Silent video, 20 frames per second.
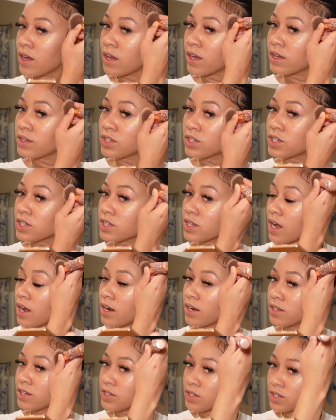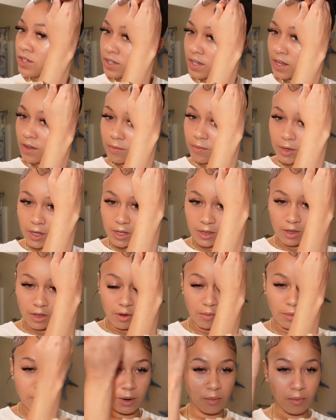and just kind of just give me a little
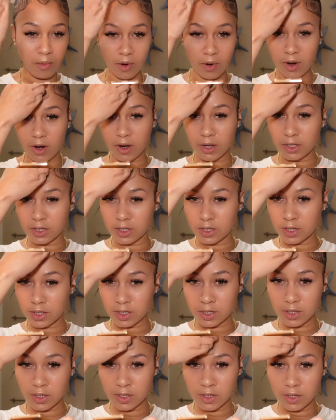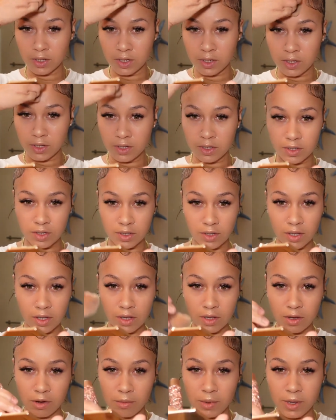bit of bronze, just a
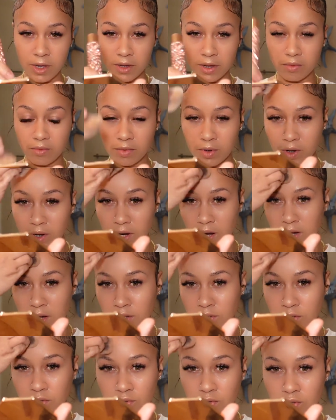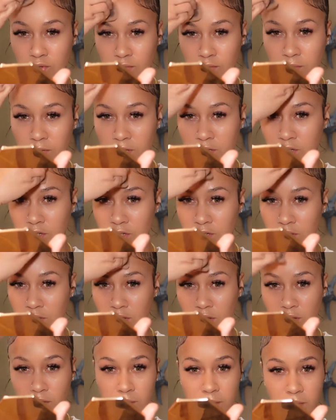little bit. We don't gotta do too much, just a
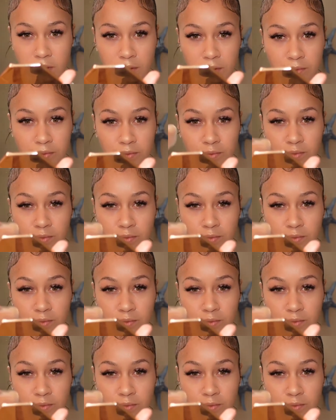little bit.